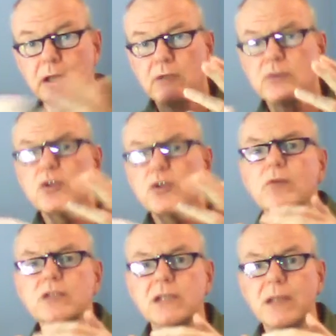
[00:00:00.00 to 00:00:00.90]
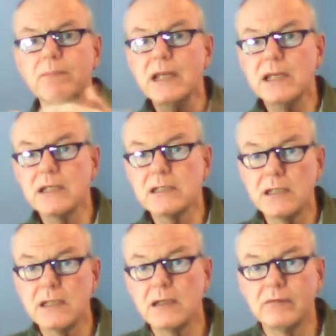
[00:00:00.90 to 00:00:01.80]
There's almost an
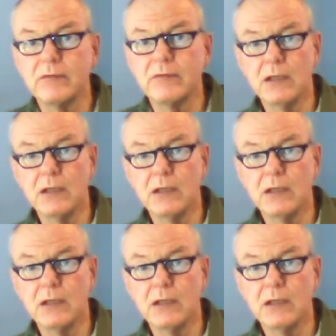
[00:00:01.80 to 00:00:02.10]
immediacy of